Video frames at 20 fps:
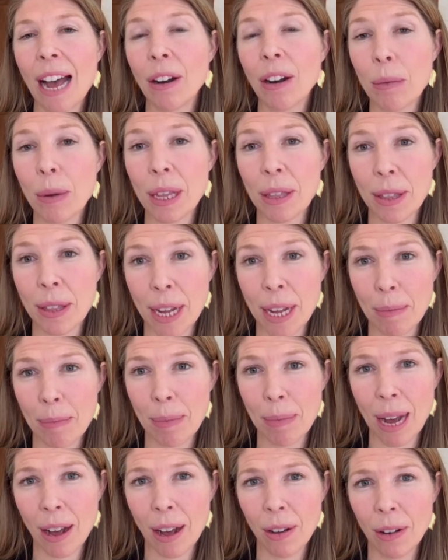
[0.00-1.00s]
do we think
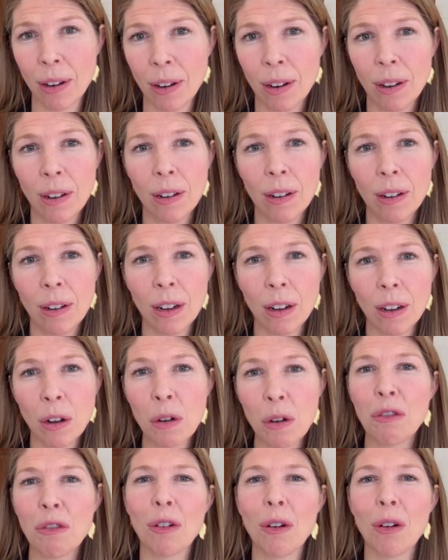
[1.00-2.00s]
about
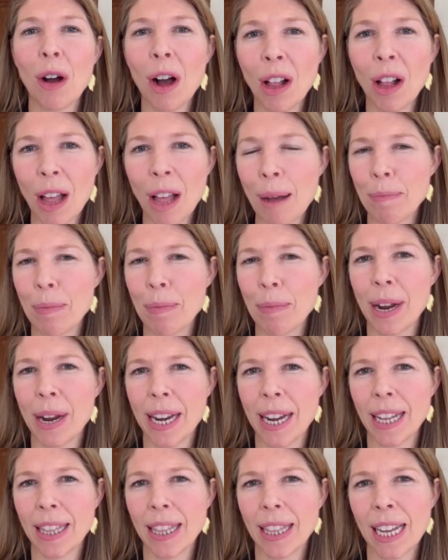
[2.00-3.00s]
overall
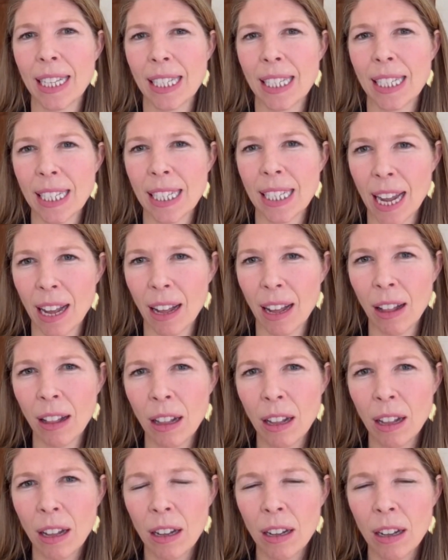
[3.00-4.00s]
operating at that
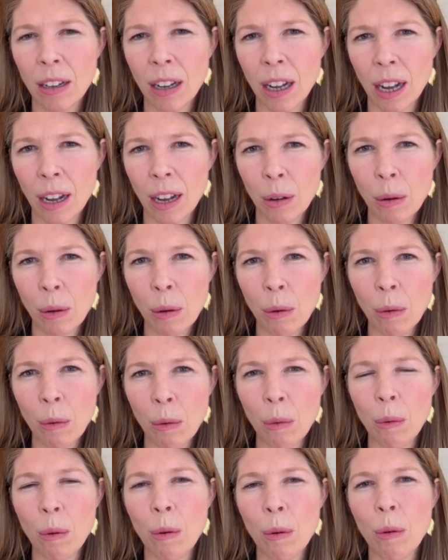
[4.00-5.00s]
scale? Uh,
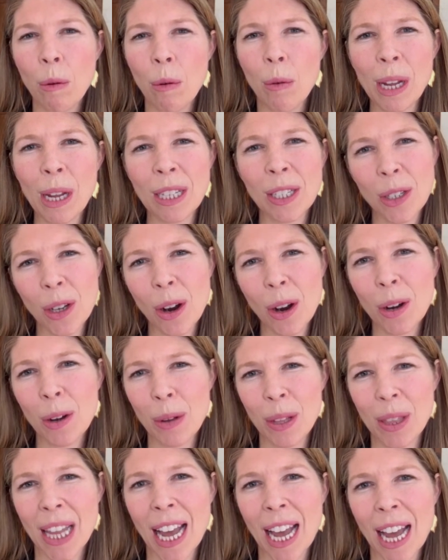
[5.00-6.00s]
we
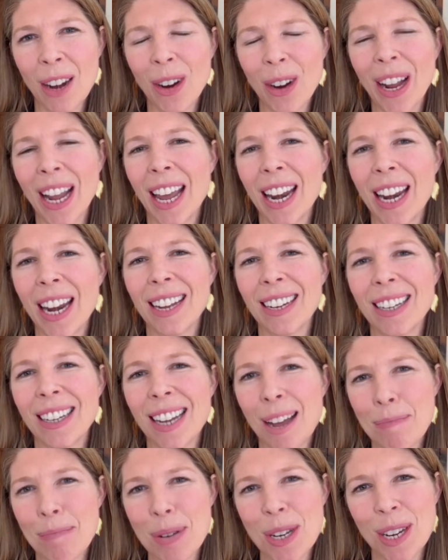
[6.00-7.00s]
start with that organic
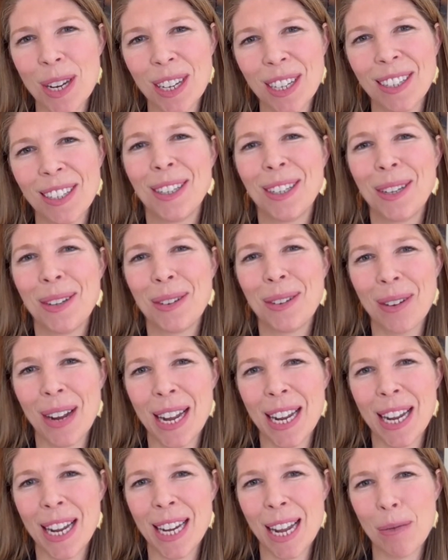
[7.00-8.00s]
adoption,
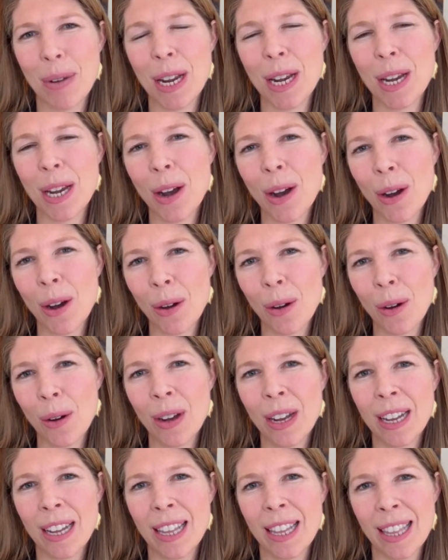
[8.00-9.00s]
right? And we
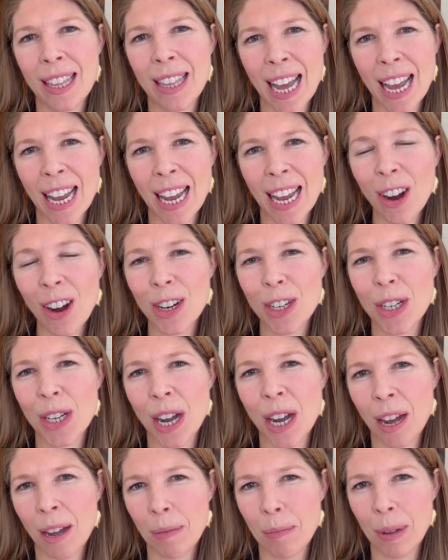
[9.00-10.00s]
know that our
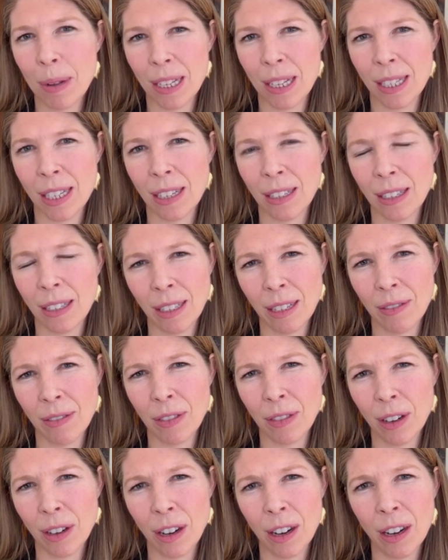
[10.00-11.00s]
job is to
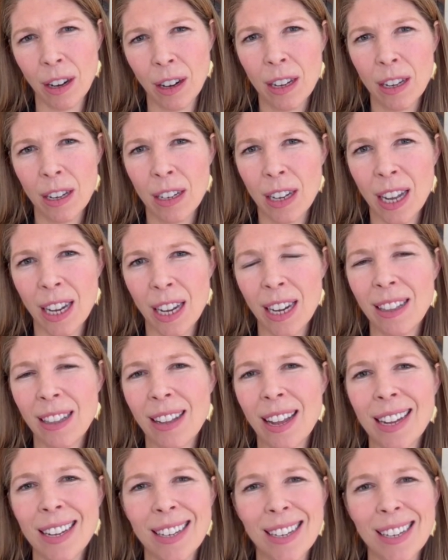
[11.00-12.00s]
deliver an
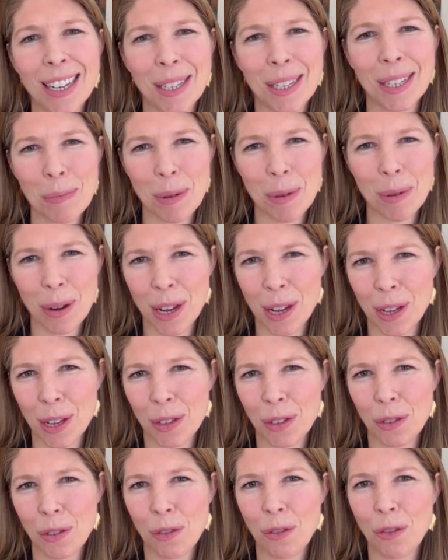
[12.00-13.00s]
enlightened
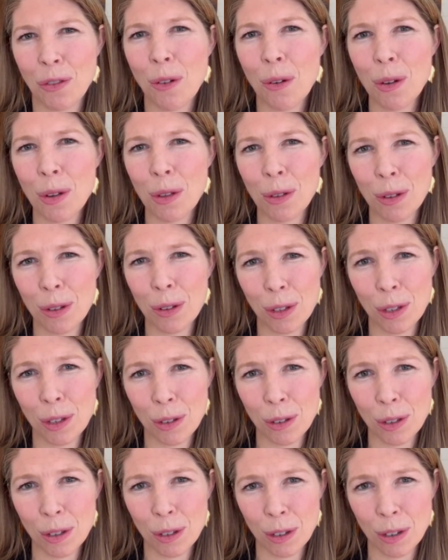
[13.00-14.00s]
experience for those
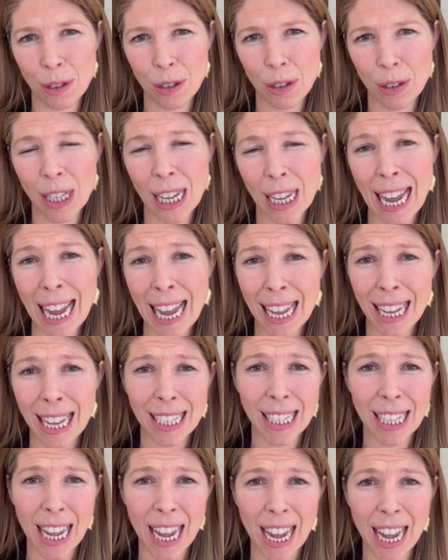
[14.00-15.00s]
users
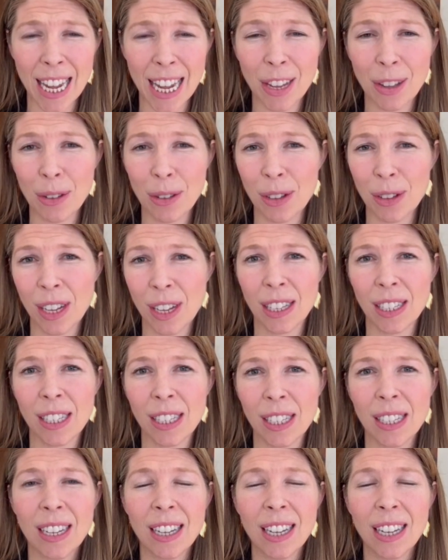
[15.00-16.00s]
as they use
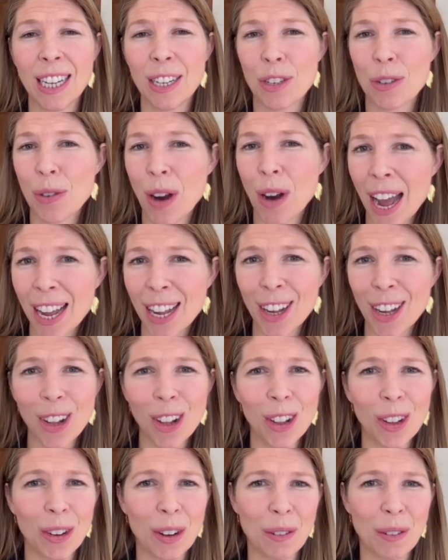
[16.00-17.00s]
us in
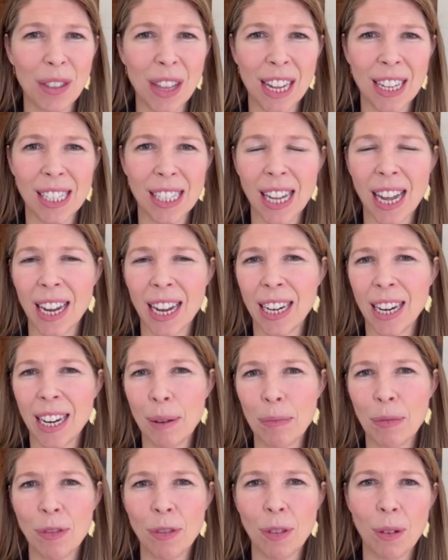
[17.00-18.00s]
trial or if they sign
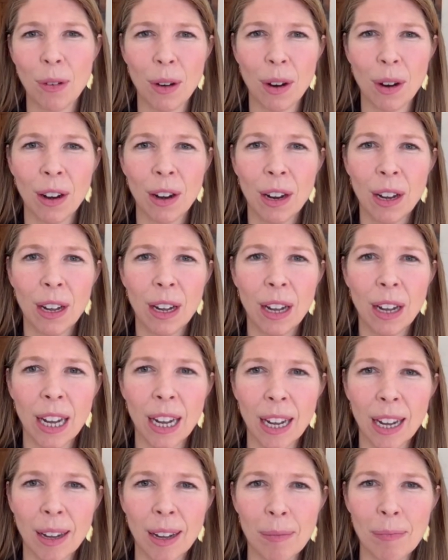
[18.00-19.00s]
up for
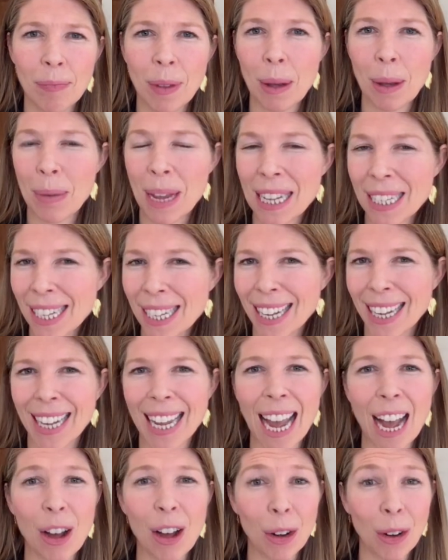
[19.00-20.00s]
um, a basic
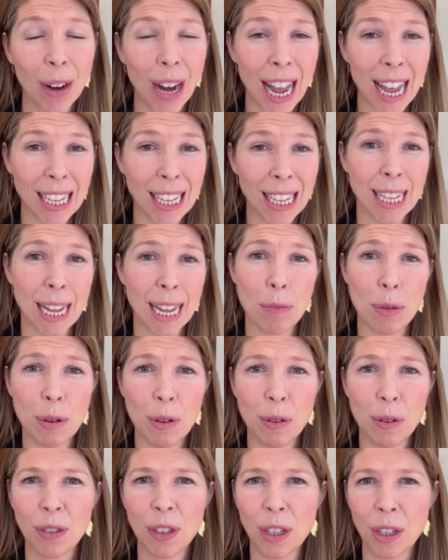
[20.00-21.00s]
account or as they
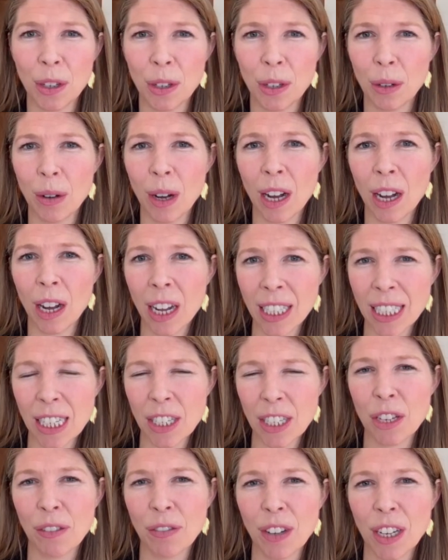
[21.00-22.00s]
move to
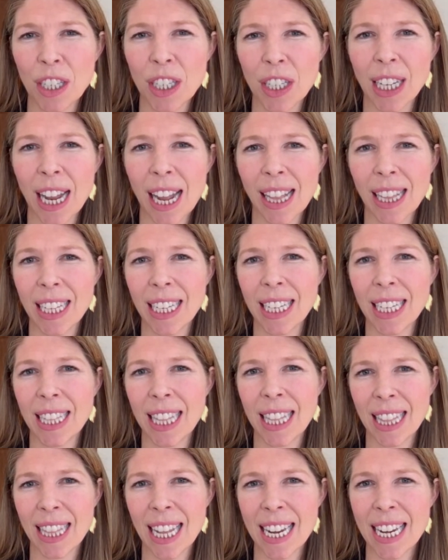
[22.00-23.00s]
additional functionality
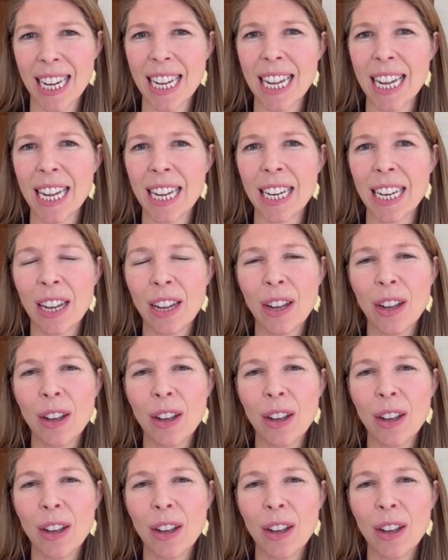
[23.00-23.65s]
that they need.